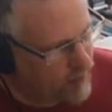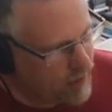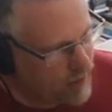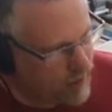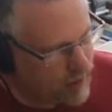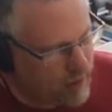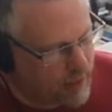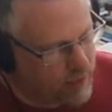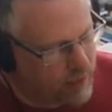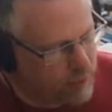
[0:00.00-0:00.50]

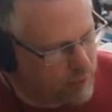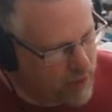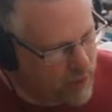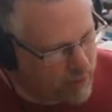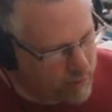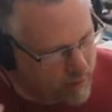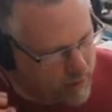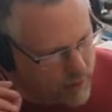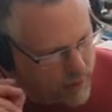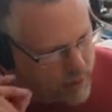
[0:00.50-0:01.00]
So that's
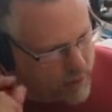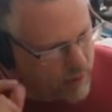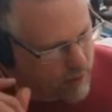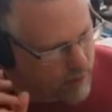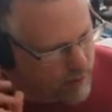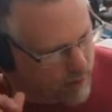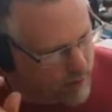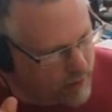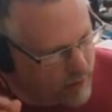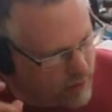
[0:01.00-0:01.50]
probably
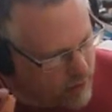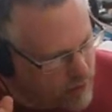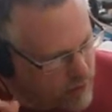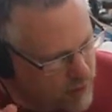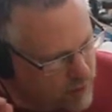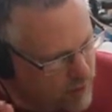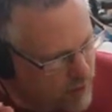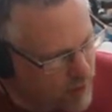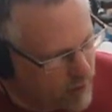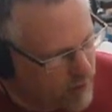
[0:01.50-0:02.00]
starting to
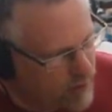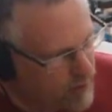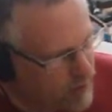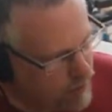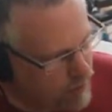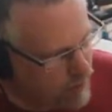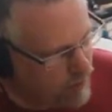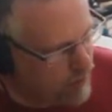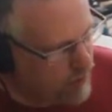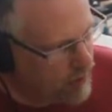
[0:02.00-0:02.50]
spark
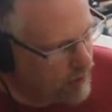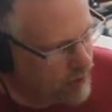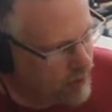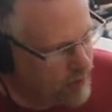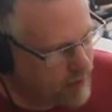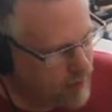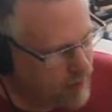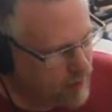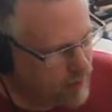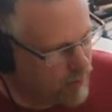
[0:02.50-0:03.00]
some
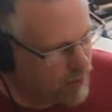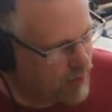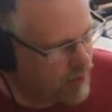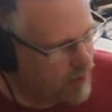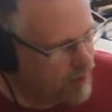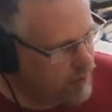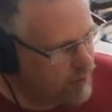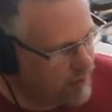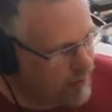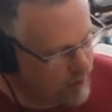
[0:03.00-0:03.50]
neurons in your
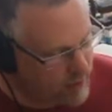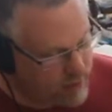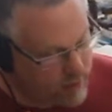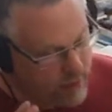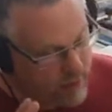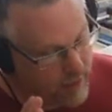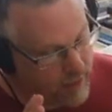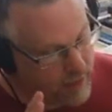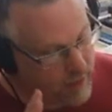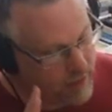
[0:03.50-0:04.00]
mind, because
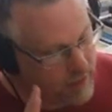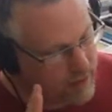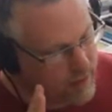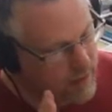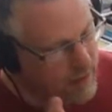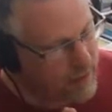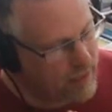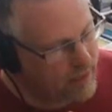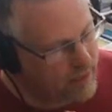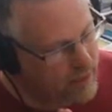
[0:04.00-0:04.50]
they had
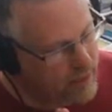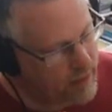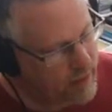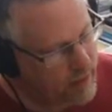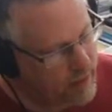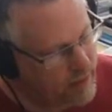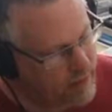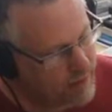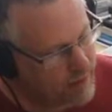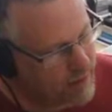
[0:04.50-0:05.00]
then after
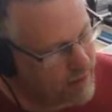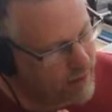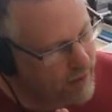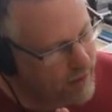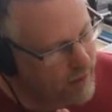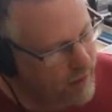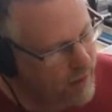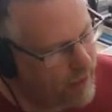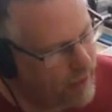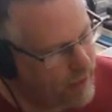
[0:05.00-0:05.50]
that the
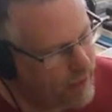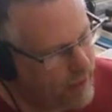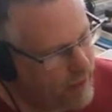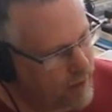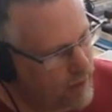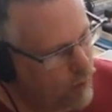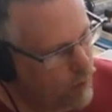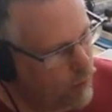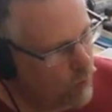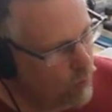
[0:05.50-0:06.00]

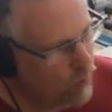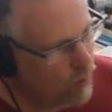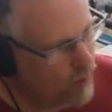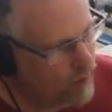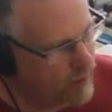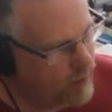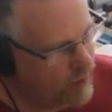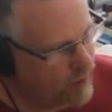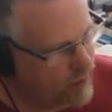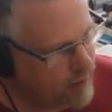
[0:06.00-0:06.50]

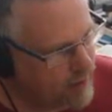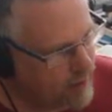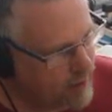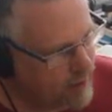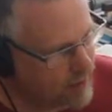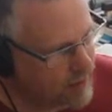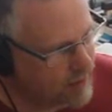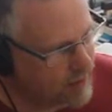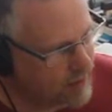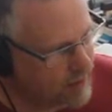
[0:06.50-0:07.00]

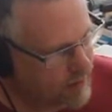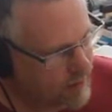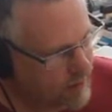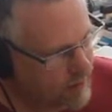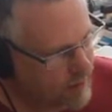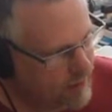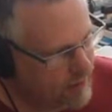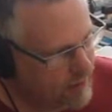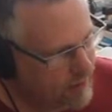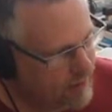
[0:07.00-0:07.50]
8186.
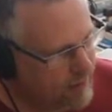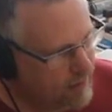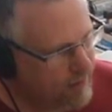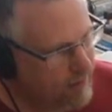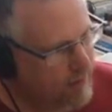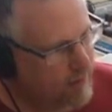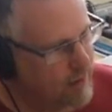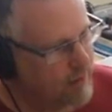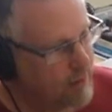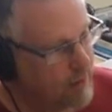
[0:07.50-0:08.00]

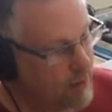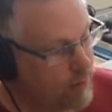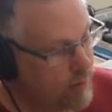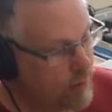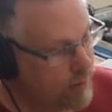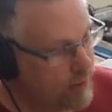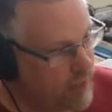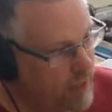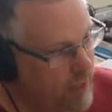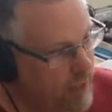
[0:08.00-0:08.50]
Do you
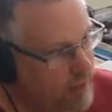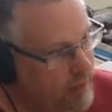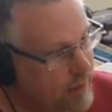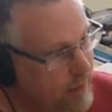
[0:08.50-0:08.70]
remember that?